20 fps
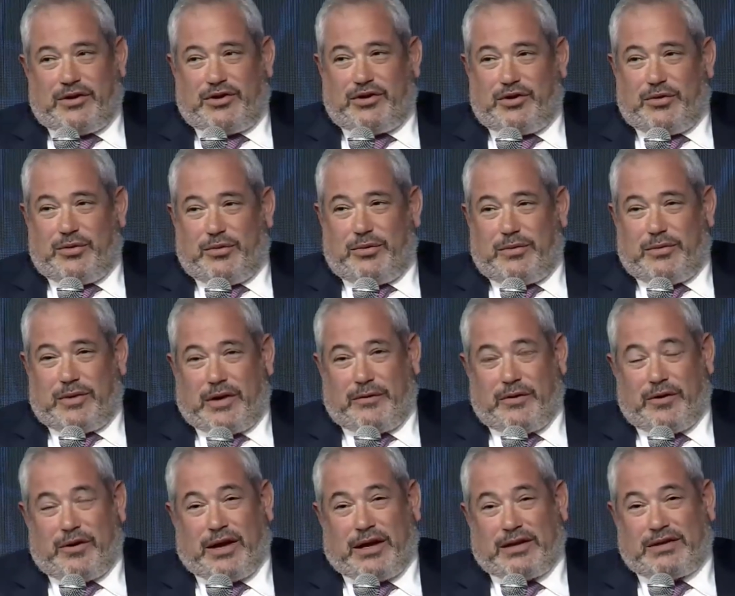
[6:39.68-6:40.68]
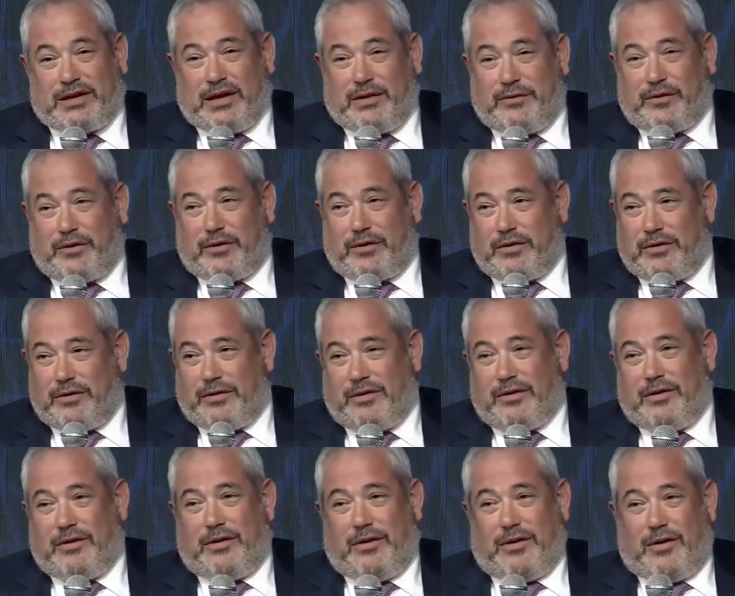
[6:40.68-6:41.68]
Jew, I feel a lot safer
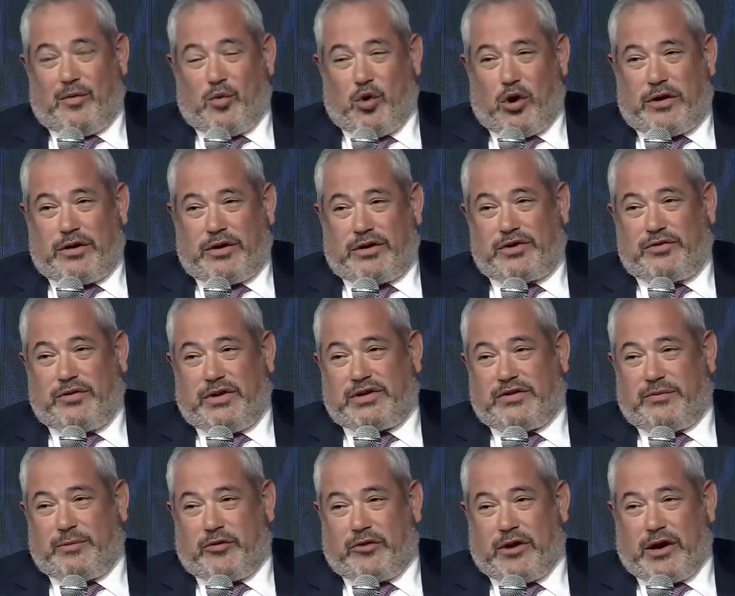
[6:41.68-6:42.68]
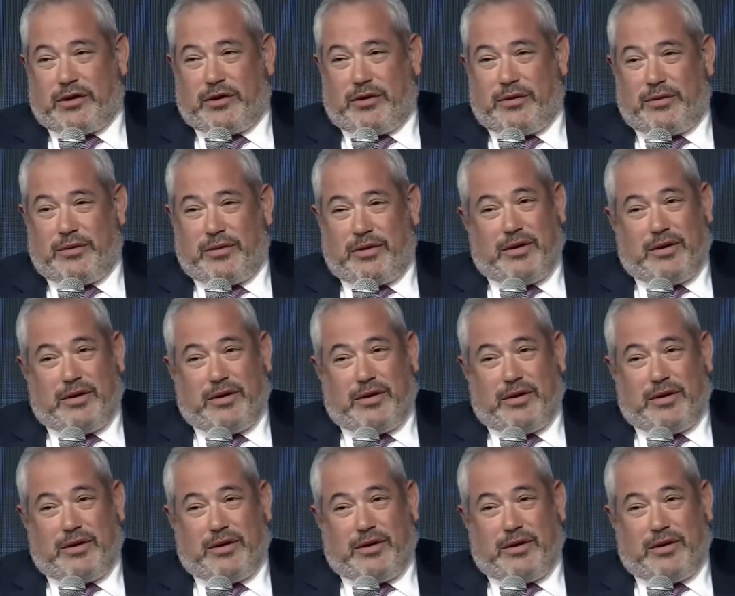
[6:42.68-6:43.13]
walking the streets of Morocco